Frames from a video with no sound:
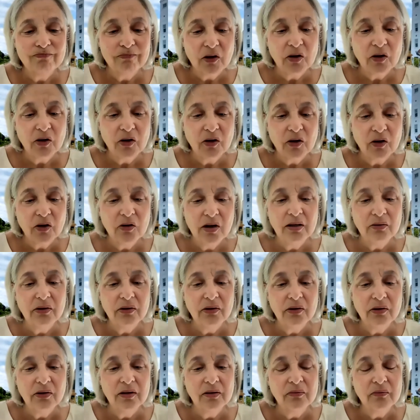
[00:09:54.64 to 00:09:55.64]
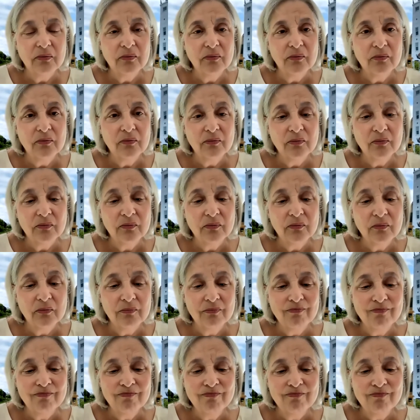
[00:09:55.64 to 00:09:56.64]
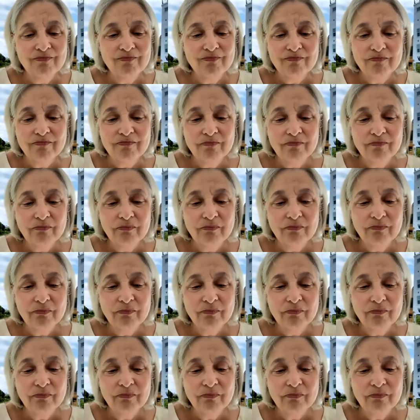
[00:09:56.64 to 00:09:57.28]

they had to be excluded. Some of them